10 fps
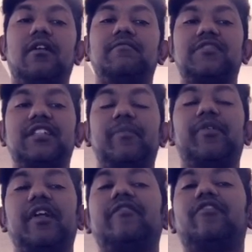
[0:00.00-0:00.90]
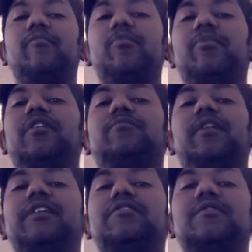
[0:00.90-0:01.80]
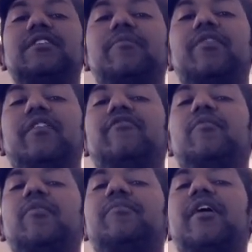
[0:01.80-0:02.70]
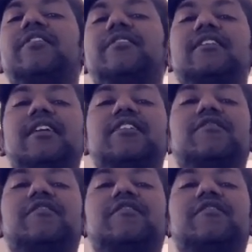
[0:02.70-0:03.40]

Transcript: separated from your birthplace, you were separated from your parents at the age of